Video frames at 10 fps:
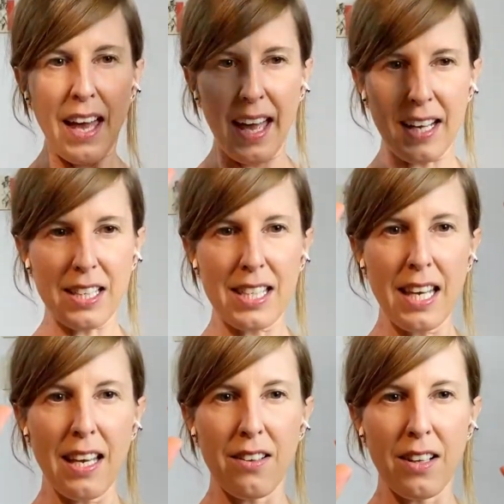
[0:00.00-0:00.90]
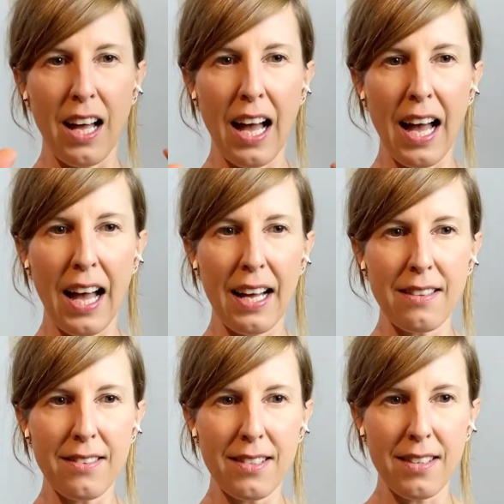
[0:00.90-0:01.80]
Exhale,
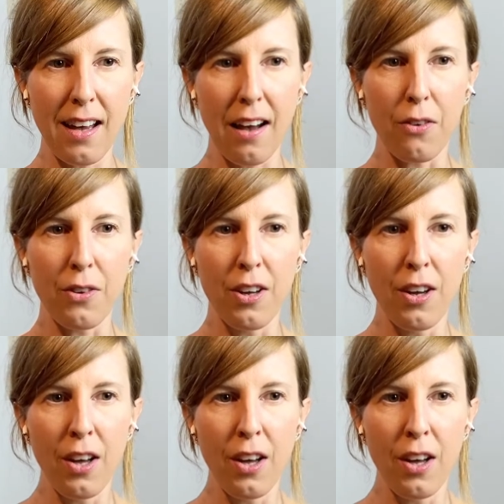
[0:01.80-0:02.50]
hands down.